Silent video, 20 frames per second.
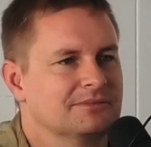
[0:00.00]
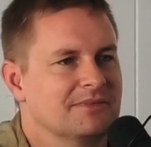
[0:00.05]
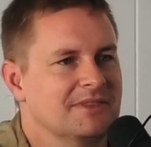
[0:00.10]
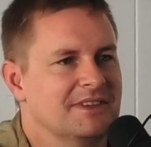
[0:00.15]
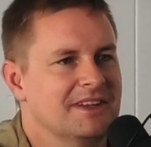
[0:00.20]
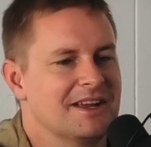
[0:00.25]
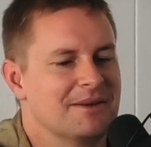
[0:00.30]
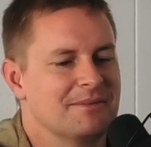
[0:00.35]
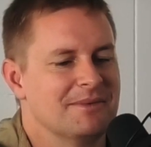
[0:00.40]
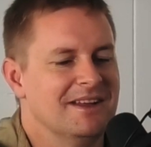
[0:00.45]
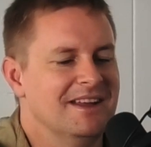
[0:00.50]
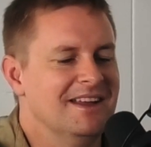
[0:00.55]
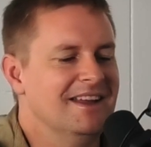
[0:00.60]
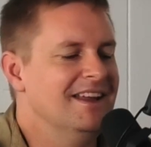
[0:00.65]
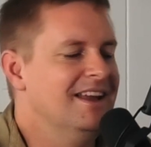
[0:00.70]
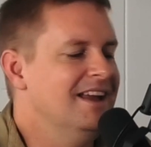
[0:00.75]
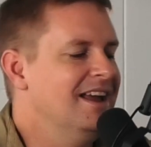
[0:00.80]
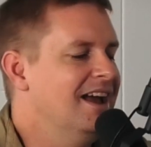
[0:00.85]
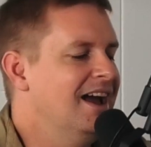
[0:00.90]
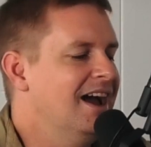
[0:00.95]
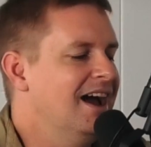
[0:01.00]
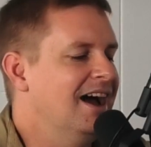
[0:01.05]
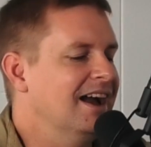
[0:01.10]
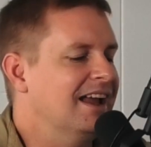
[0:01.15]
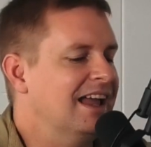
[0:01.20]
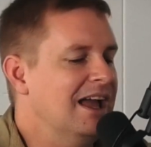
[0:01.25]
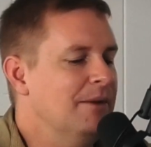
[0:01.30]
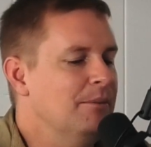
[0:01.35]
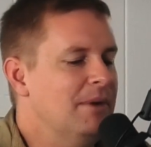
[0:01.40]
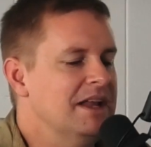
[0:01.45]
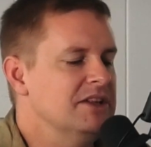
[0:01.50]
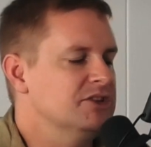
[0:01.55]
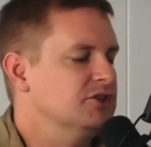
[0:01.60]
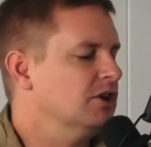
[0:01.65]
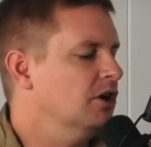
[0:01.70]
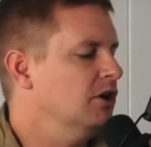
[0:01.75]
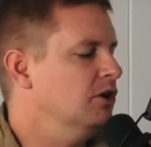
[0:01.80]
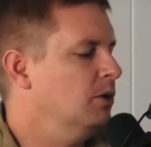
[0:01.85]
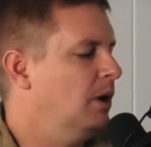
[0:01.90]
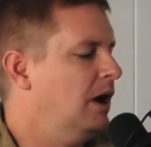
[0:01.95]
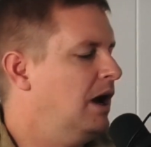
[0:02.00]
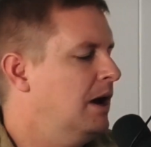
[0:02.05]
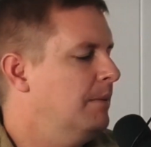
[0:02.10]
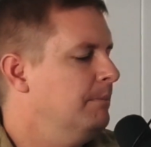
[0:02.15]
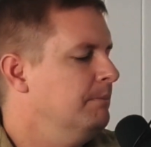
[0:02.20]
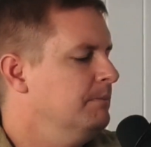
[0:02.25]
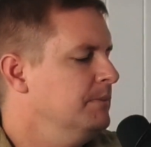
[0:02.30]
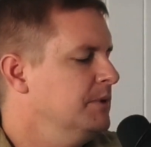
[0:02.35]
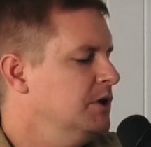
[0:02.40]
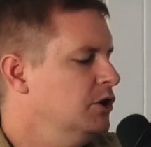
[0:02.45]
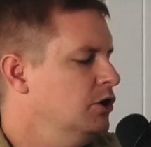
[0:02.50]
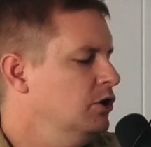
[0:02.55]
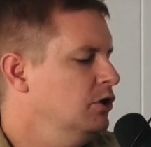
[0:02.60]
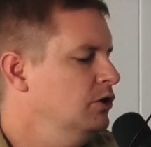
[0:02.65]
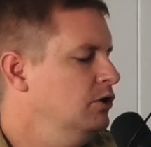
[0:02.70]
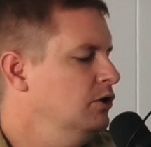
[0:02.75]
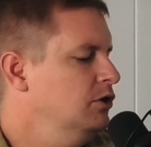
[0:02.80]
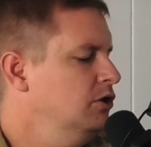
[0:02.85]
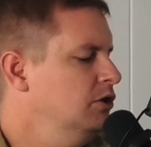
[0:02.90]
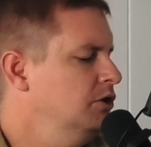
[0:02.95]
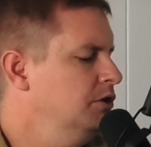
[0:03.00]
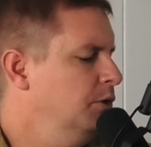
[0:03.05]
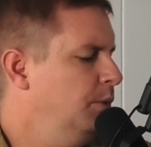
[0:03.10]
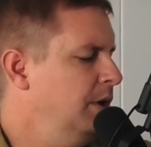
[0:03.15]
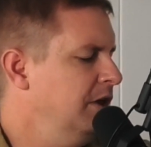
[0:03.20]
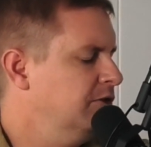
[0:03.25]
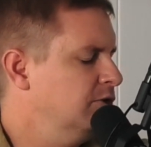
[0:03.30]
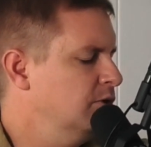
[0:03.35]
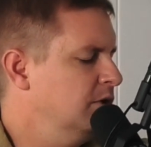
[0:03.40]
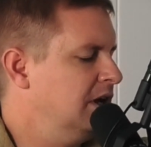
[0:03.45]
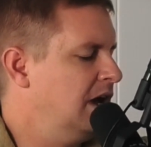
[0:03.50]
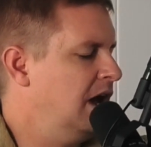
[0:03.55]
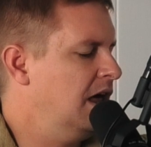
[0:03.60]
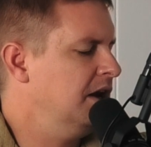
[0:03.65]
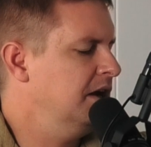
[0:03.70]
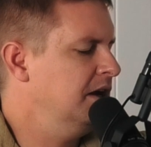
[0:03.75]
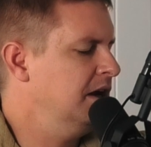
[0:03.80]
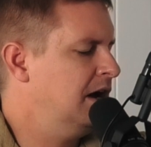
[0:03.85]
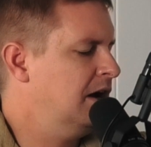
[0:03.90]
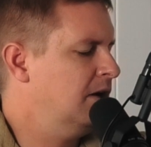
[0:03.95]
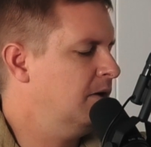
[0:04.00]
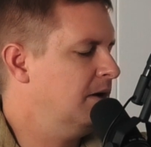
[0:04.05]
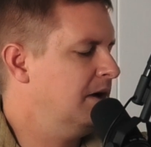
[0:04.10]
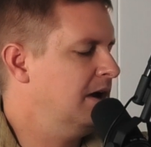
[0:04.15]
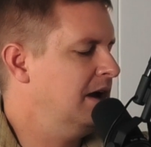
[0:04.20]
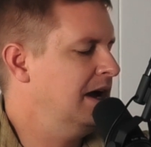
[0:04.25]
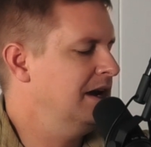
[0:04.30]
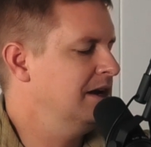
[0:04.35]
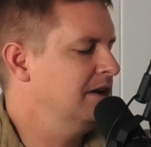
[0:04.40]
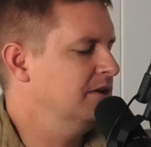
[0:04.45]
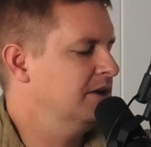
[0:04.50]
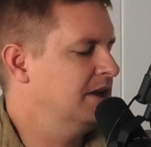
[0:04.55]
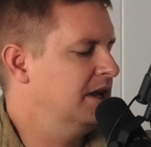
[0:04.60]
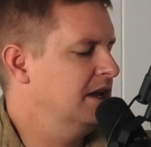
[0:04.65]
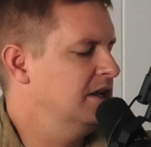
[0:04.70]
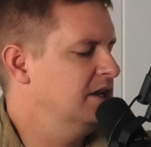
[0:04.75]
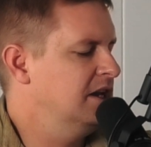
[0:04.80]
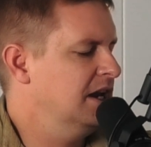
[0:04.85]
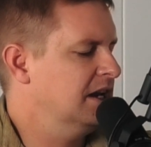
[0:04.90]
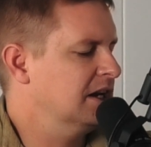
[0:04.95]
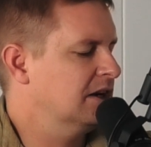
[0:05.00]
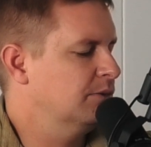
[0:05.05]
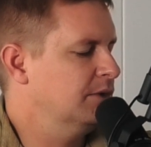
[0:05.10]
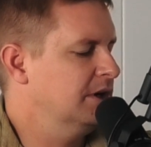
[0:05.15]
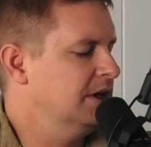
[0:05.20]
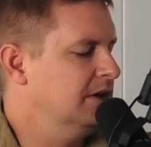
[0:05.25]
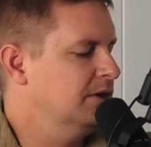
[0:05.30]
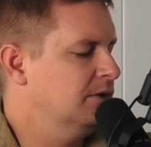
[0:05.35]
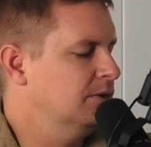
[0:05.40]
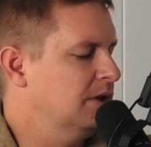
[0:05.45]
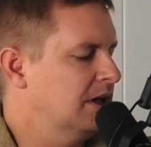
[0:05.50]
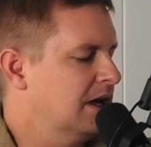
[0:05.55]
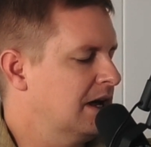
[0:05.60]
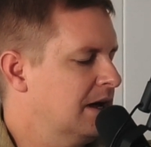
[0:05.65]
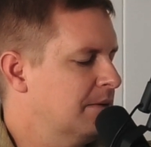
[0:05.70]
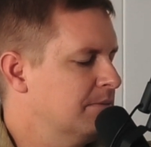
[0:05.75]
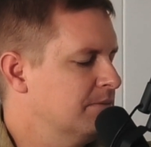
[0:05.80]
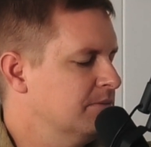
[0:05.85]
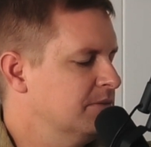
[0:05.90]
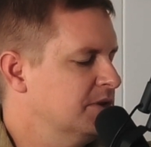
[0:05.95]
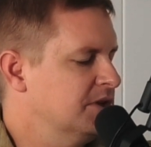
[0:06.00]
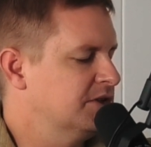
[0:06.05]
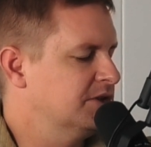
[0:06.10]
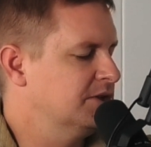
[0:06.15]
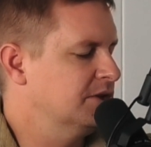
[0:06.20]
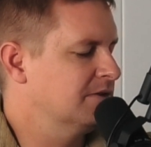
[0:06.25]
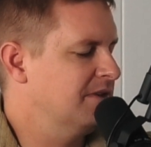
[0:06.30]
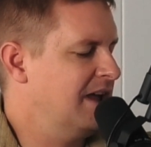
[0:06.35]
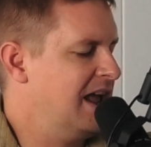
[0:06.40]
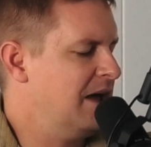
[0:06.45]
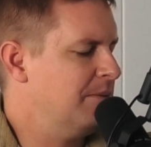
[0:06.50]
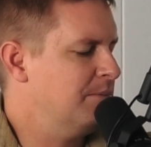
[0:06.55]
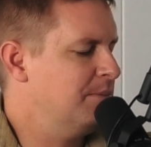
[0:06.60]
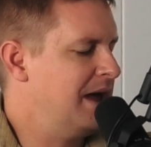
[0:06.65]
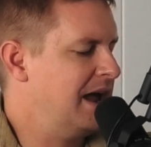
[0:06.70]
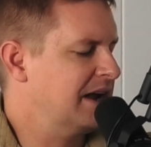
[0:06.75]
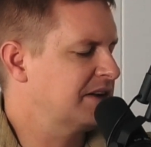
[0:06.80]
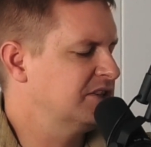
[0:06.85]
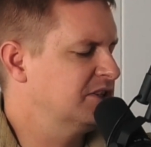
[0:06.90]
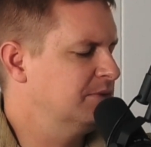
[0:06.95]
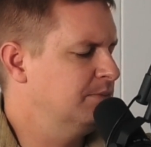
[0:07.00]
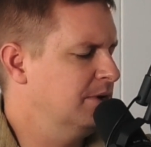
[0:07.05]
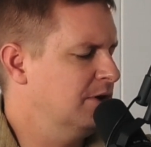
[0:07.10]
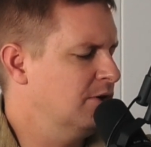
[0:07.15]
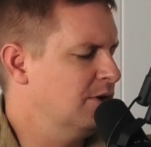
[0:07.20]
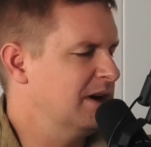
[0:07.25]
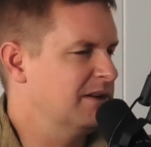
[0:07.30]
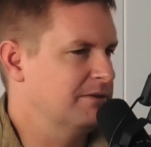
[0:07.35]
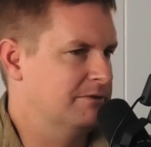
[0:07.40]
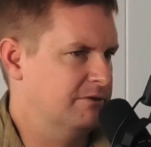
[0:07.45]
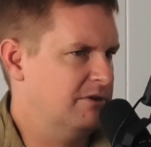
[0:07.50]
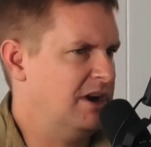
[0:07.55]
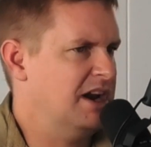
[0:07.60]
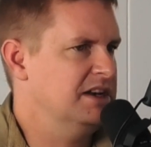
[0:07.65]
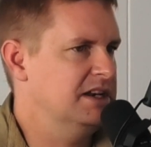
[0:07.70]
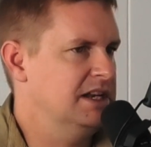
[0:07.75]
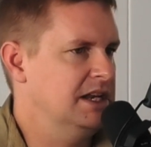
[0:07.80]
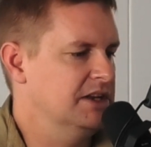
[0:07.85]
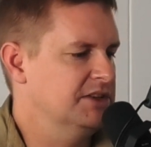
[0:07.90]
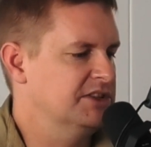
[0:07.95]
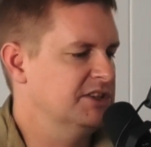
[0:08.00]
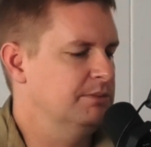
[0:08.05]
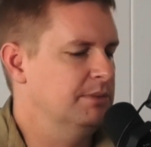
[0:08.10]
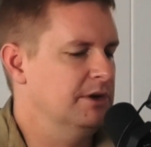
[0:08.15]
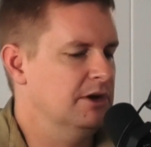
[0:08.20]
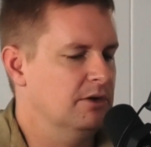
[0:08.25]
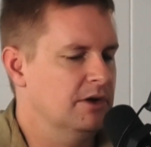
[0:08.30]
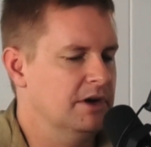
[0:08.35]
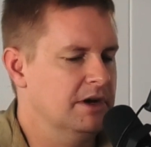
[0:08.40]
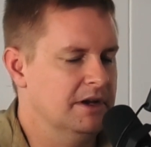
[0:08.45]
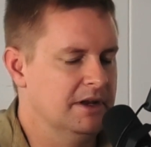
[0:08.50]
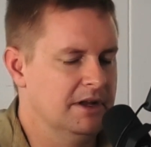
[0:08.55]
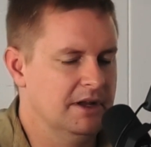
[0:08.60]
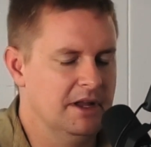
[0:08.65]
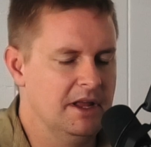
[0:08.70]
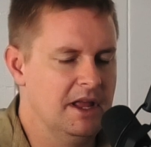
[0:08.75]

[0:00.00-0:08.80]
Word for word: yep. Okay, mate. So um, you you went through Kununurra and you're, you're getting a real um, this sort of outback spirit and frontier spirit,